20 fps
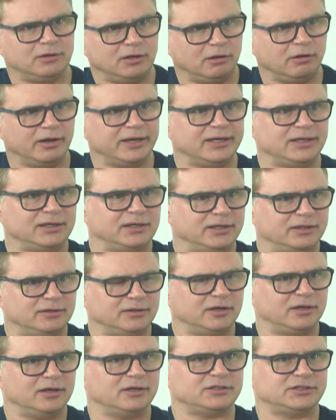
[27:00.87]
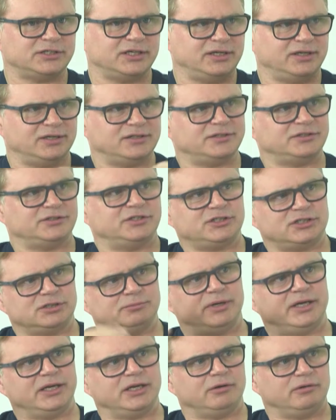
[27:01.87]
unlikely that a senior
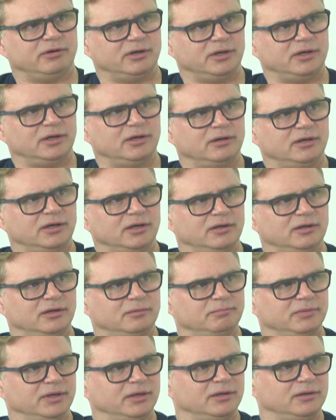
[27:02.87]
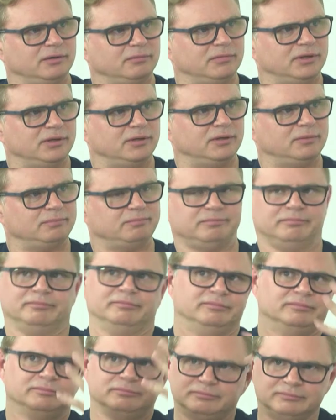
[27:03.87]
decision maker in the
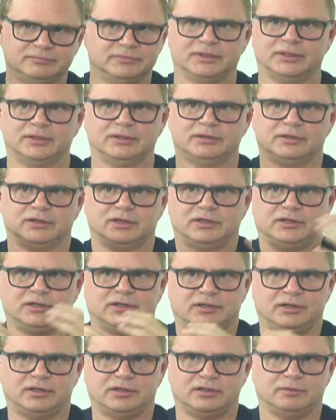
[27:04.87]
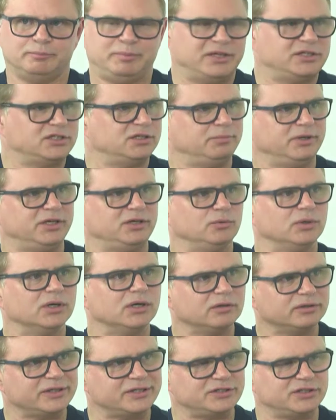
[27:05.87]
B2B
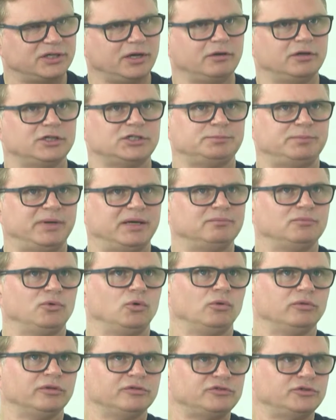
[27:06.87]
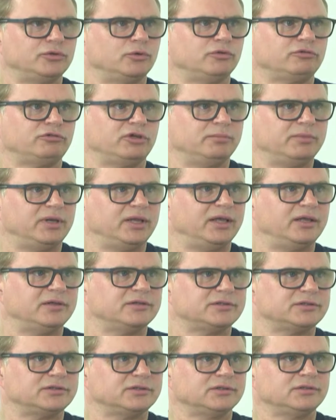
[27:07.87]
world is going to spend more than 2 or 3
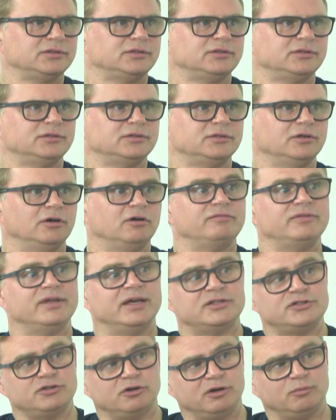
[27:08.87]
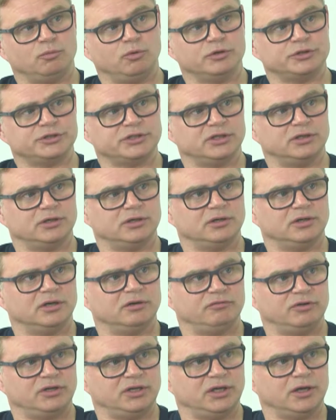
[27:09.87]
minutes of their time watching
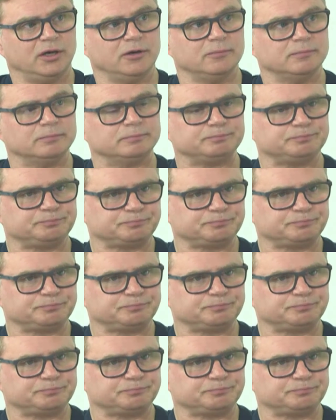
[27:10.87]
a video.